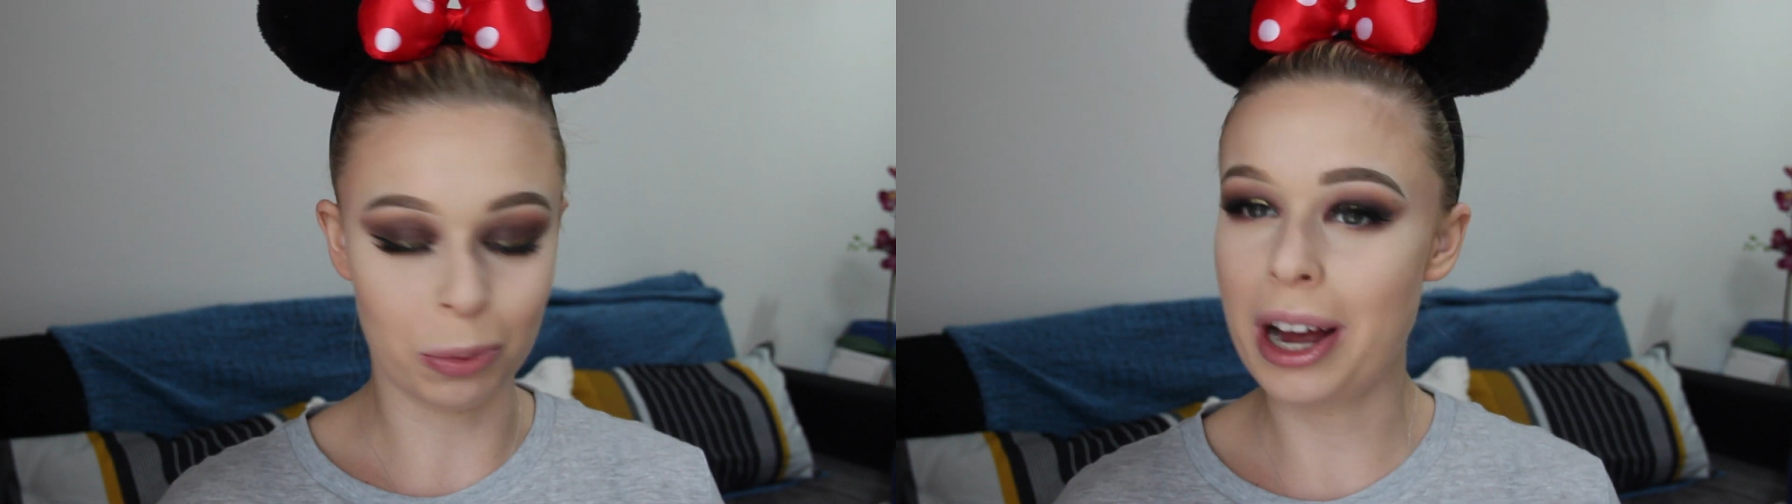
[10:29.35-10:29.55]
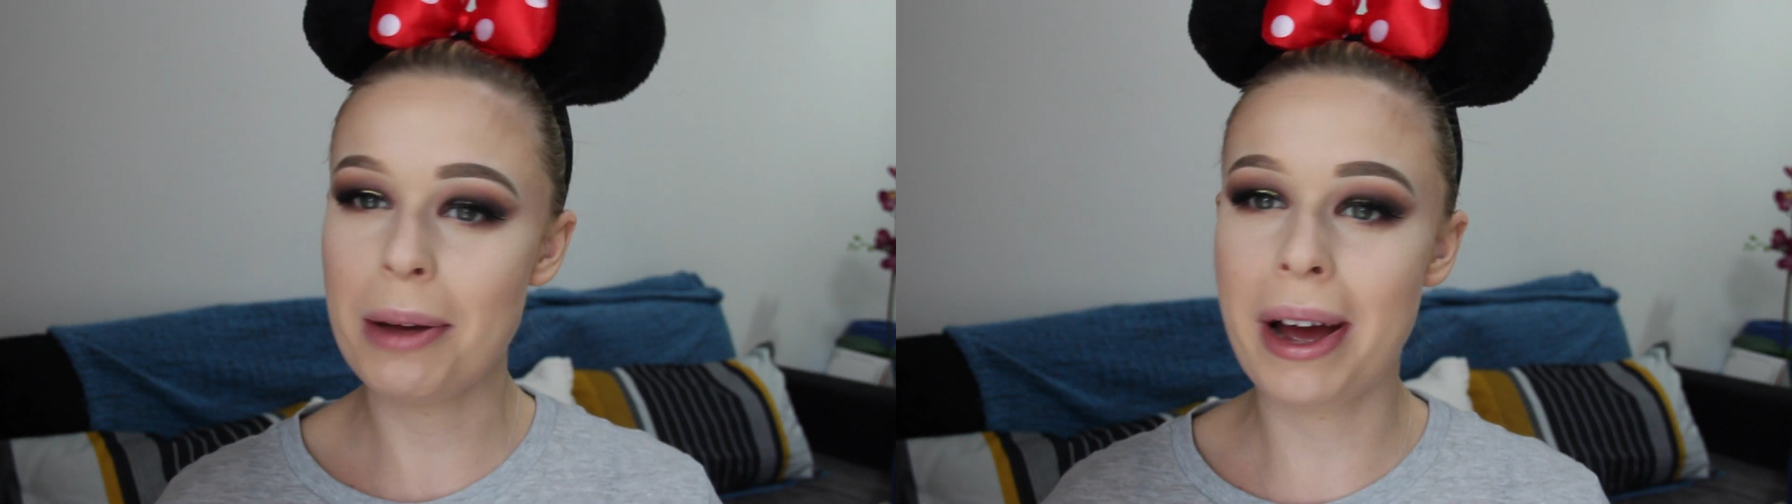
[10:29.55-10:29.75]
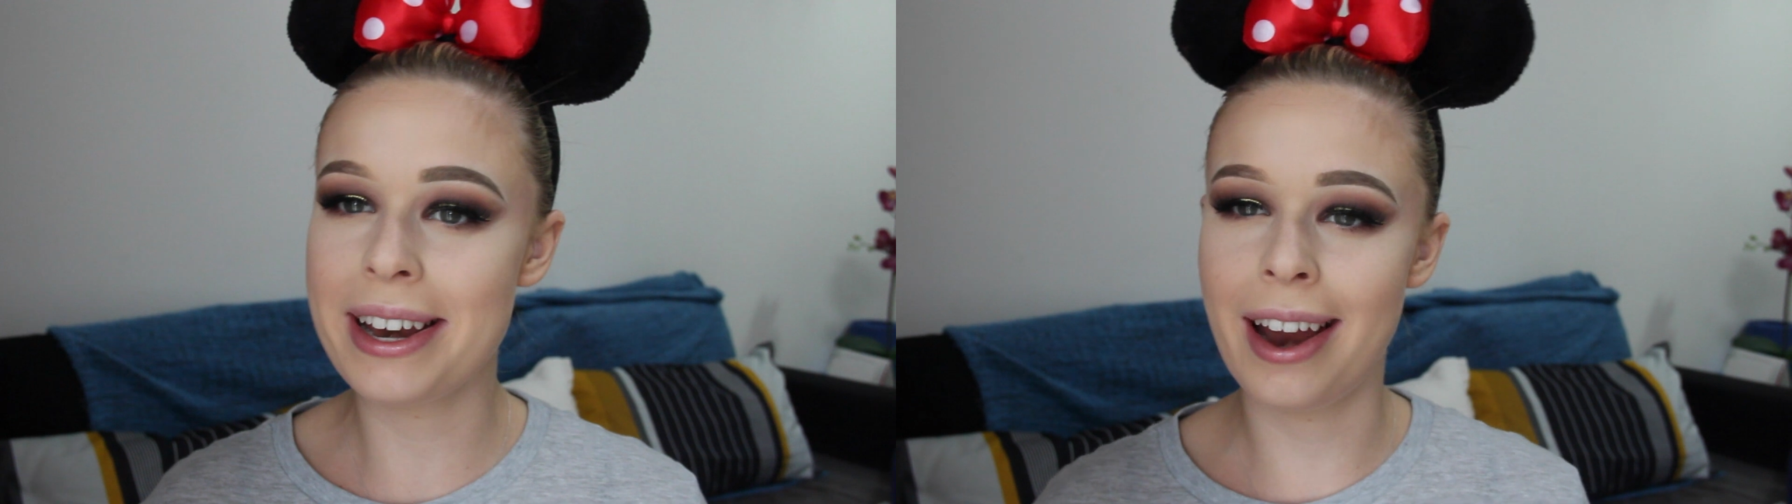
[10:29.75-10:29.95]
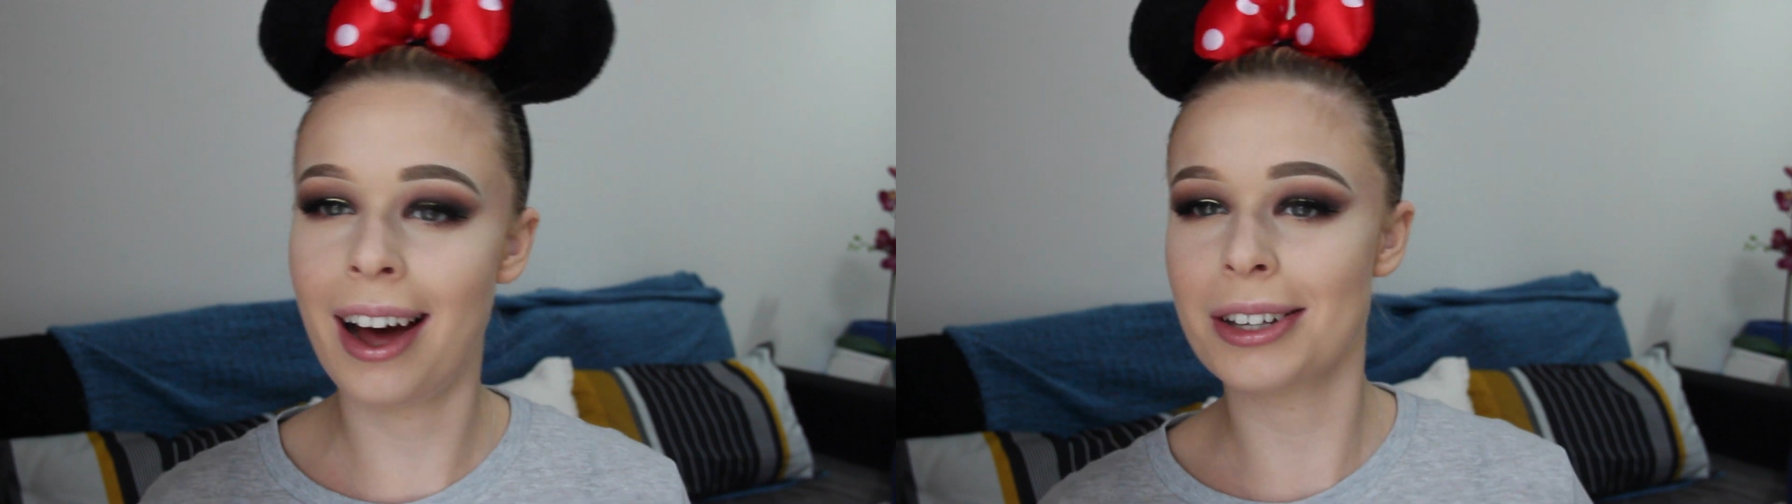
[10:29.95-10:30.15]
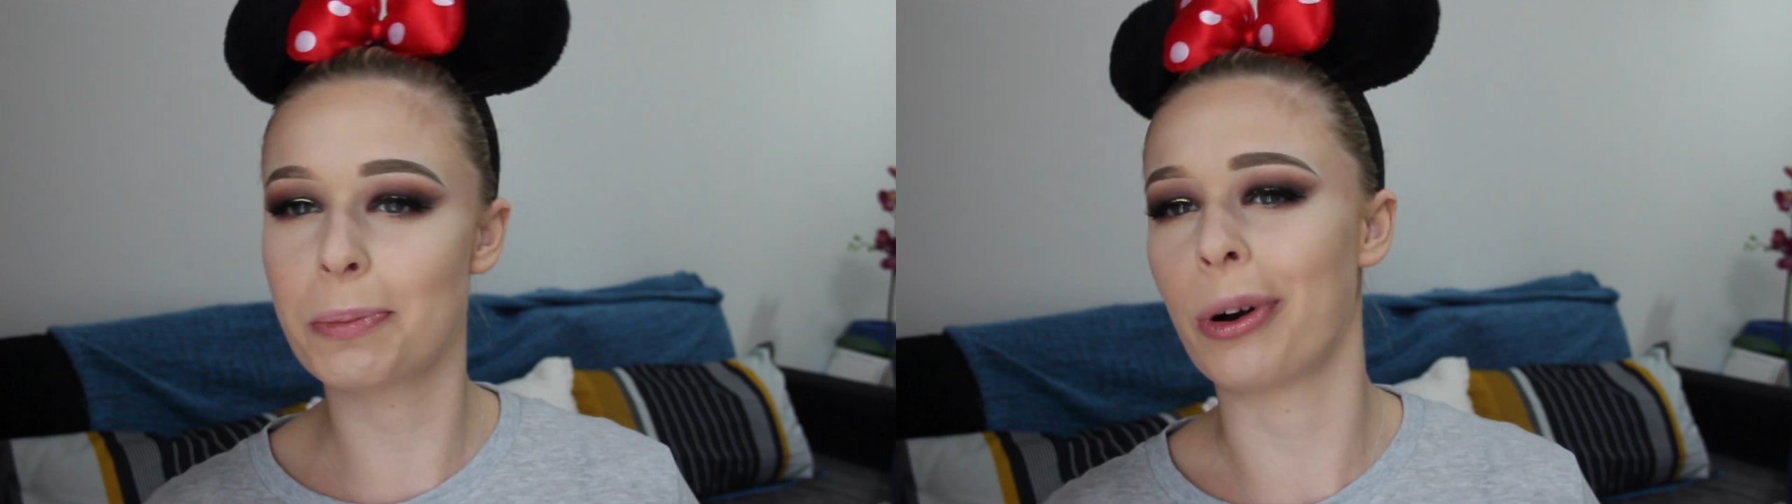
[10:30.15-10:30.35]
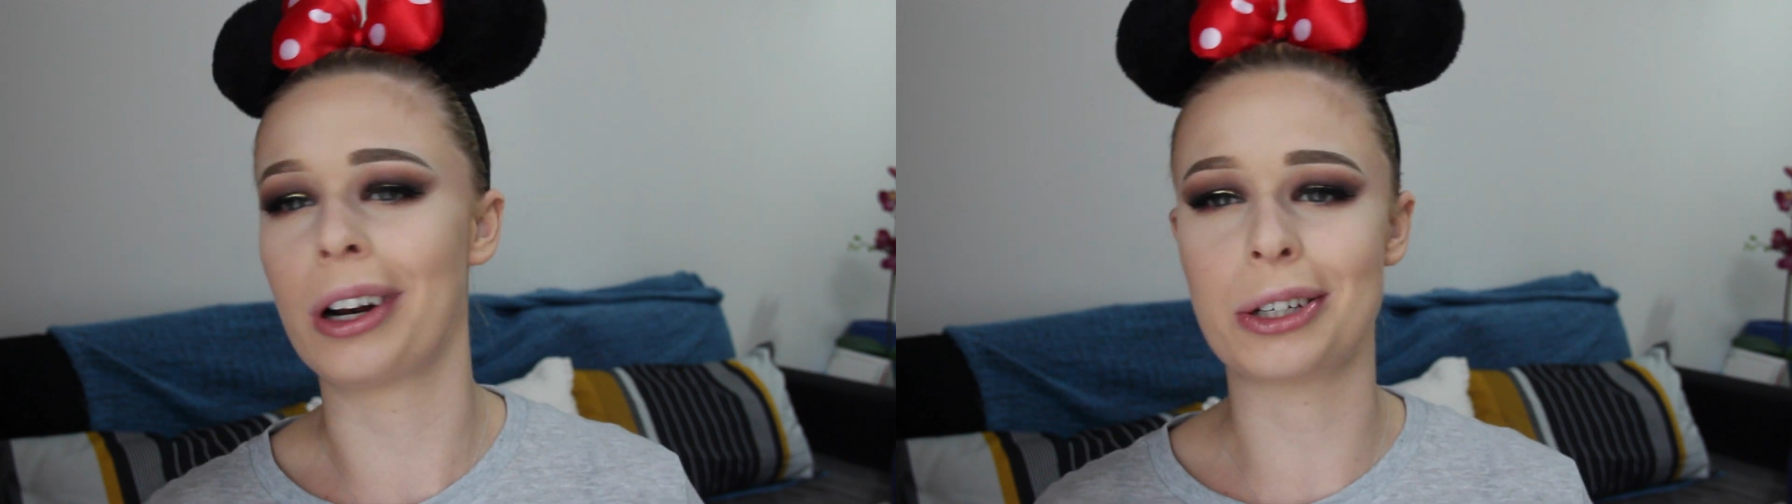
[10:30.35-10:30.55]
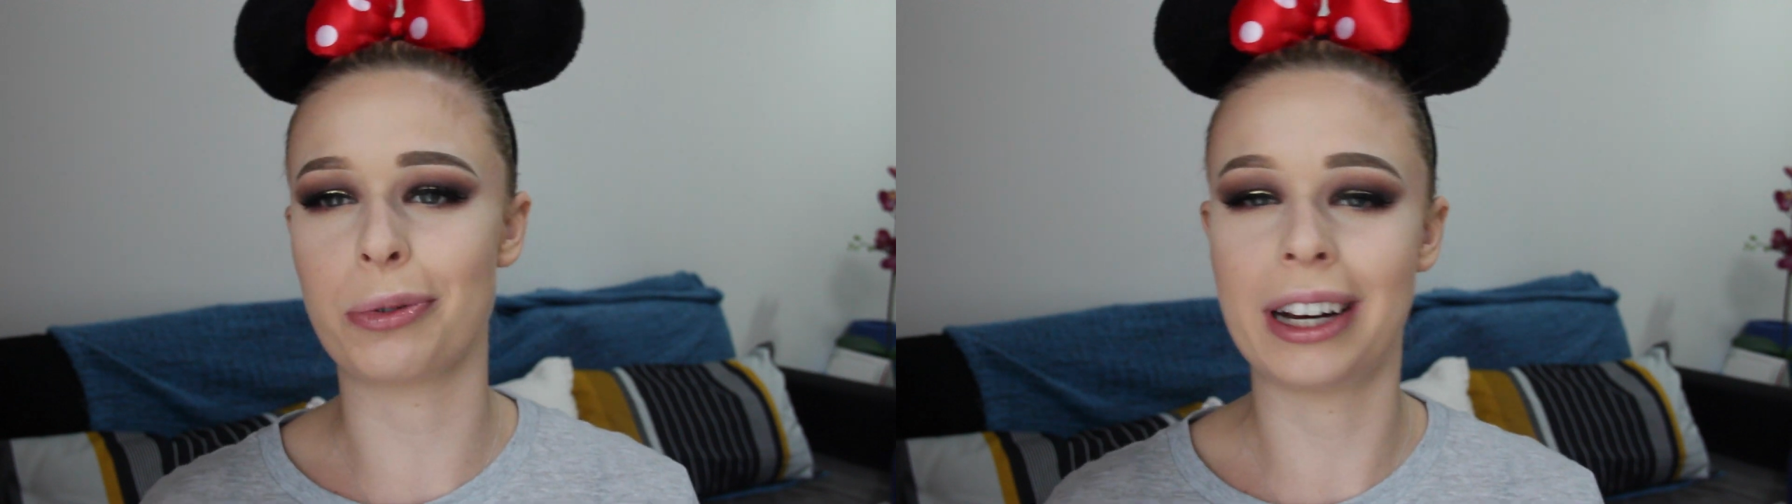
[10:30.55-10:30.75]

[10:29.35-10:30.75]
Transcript: Why are my Nars products